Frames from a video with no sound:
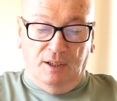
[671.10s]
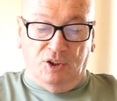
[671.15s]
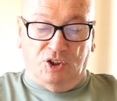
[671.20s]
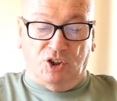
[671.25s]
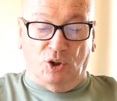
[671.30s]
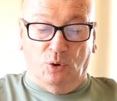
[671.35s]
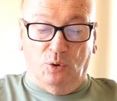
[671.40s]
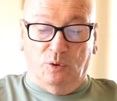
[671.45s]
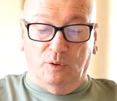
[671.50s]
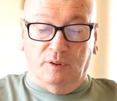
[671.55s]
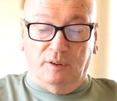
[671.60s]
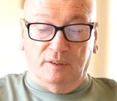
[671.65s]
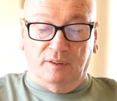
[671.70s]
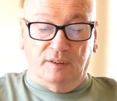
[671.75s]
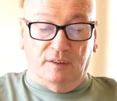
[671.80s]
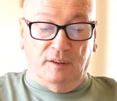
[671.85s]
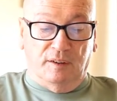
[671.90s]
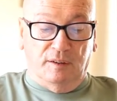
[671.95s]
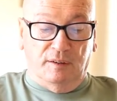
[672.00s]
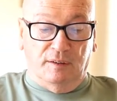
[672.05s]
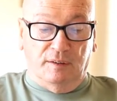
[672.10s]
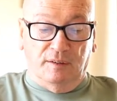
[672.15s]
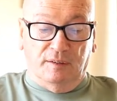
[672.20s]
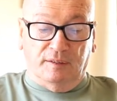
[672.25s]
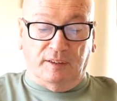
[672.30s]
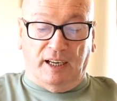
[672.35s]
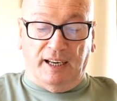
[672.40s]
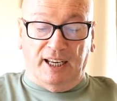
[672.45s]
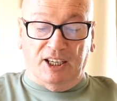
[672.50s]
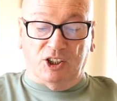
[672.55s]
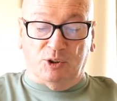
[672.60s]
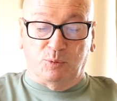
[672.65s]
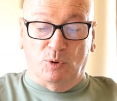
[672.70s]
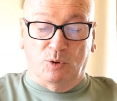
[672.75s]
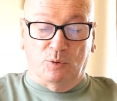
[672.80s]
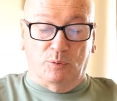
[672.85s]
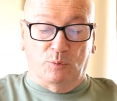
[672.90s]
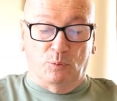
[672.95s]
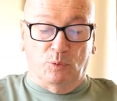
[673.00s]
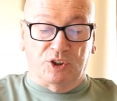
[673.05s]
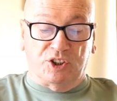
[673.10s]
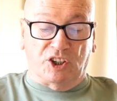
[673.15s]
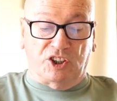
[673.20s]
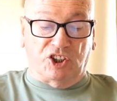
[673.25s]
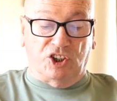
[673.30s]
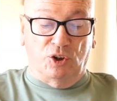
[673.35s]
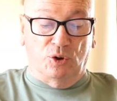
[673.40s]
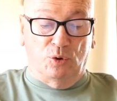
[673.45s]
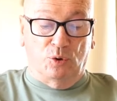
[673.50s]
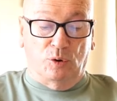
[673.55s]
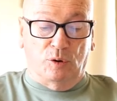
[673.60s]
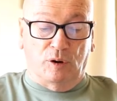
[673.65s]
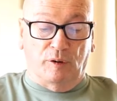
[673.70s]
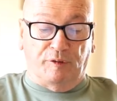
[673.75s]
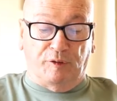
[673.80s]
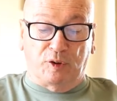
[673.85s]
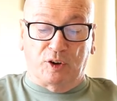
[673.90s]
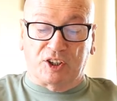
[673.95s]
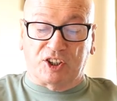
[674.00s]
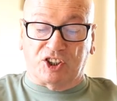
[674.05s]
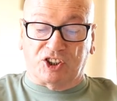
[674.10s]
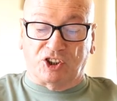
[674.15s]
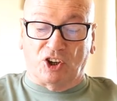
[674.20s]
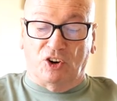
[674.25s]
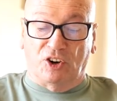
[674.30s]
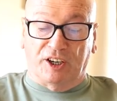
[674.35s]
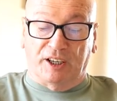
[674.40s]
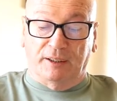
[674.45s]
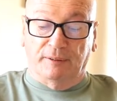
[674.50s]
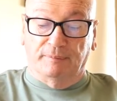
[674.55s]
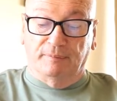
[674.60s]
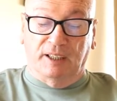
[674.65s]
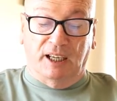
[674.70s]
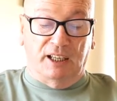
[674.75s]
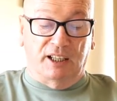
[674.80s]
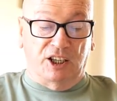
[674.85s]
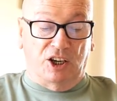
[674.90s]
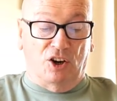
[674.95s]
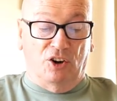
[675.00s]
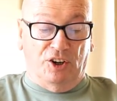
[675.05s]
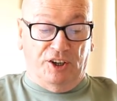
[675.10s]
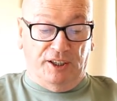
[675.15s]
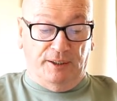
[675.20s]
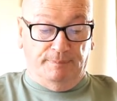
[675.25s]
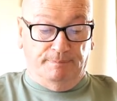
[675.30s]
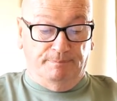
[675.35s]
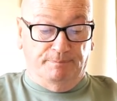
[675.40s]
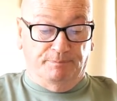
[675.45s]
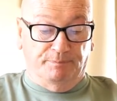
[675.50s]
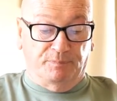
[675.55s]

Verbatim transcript: So the next one was a cure for a stoy in the eye,